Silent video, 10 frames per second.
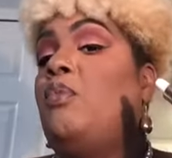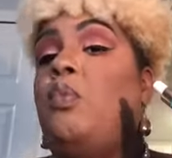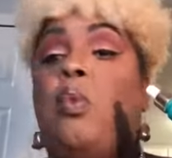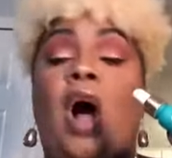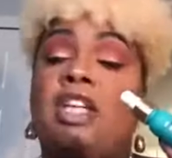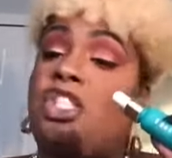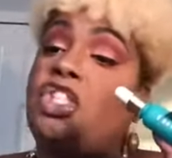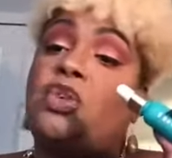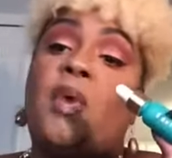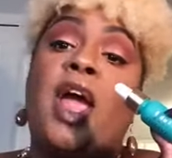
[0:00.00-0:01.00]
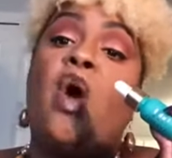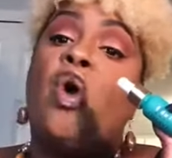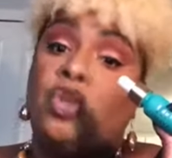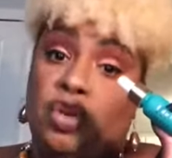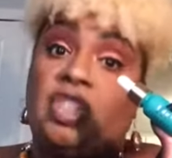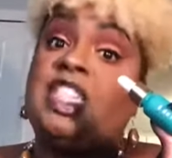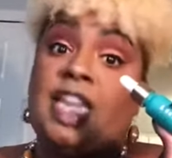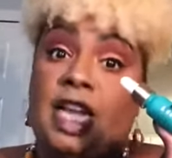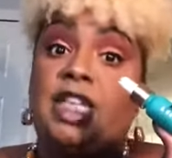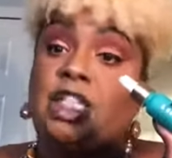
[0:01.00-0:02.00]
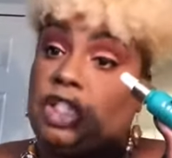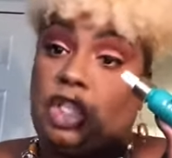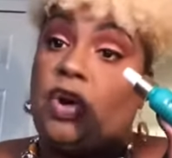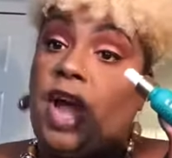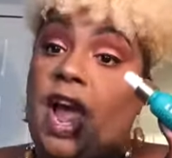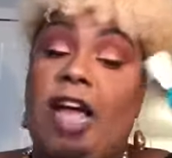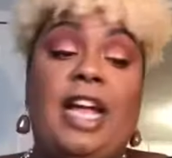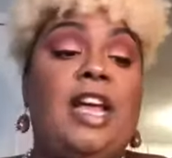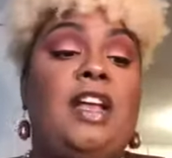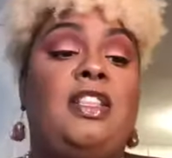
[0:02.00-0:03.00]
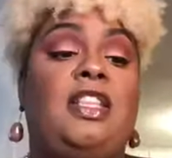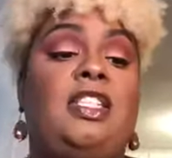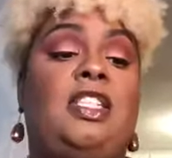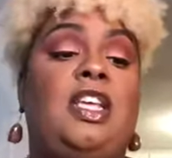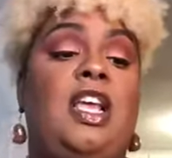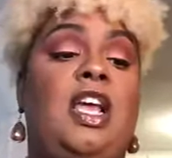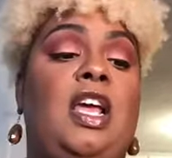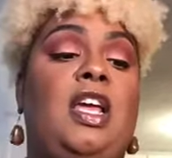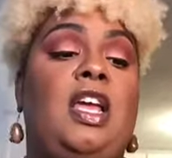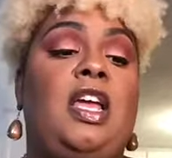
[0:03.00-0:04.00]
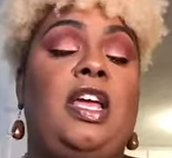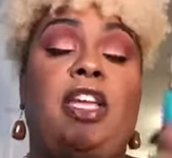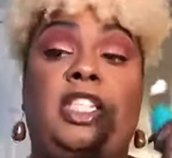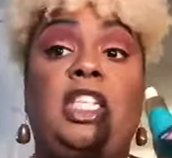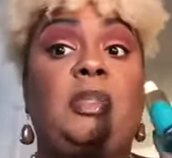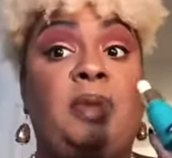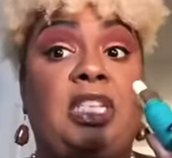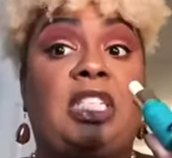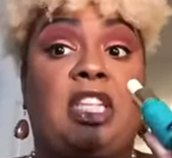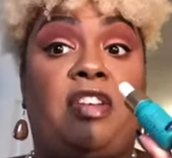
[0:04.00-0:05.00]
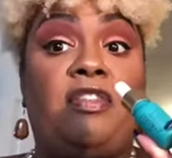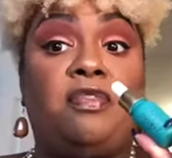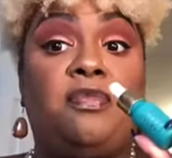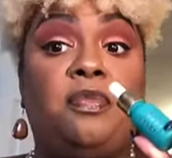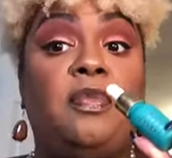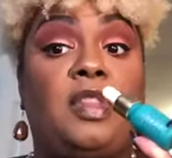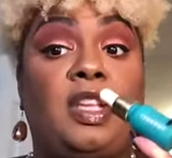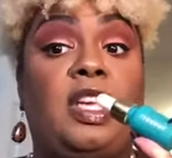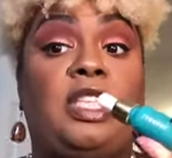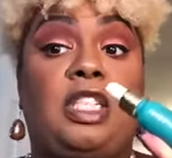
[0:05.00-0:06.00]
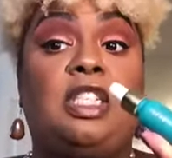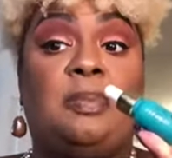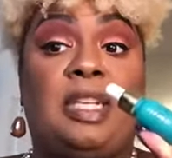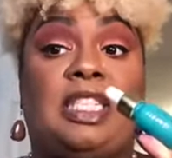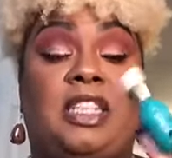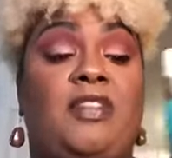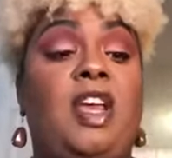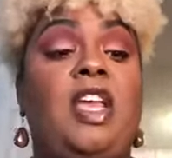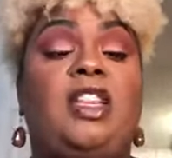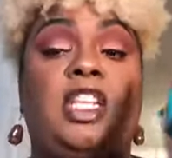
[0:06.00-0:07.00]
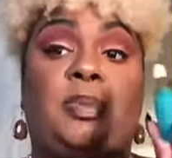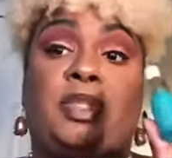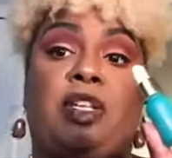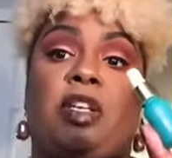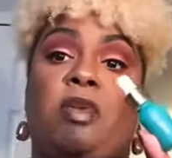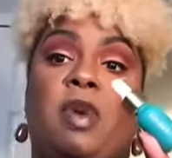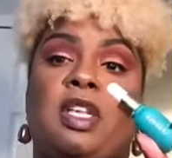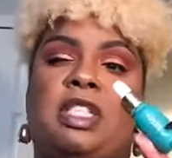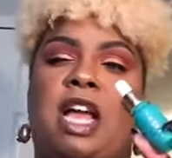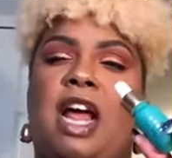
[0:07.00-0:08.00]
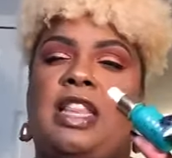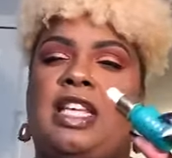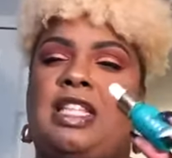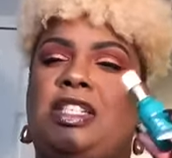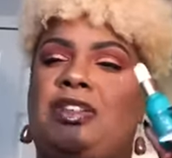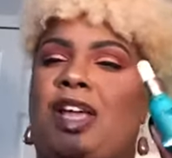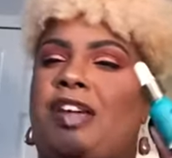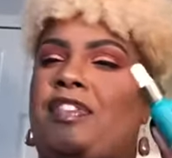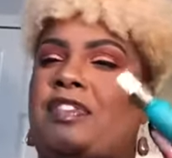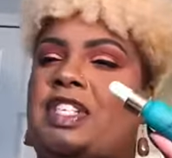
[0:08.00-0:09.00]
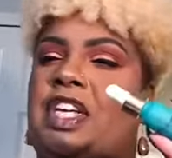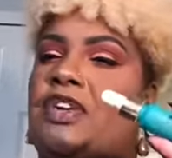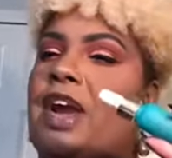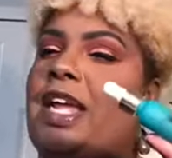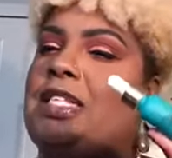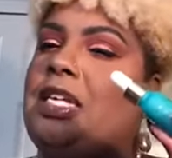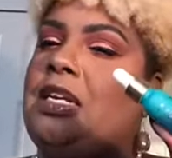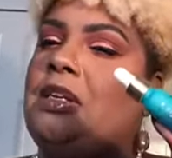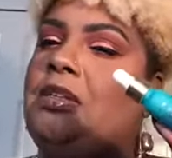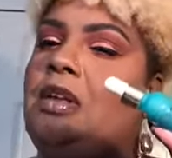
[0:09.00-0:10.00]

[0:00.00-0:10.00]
washes away all your sins, okay? This thing, it's expensive. This particular one is not. I think these are like 15 or 18,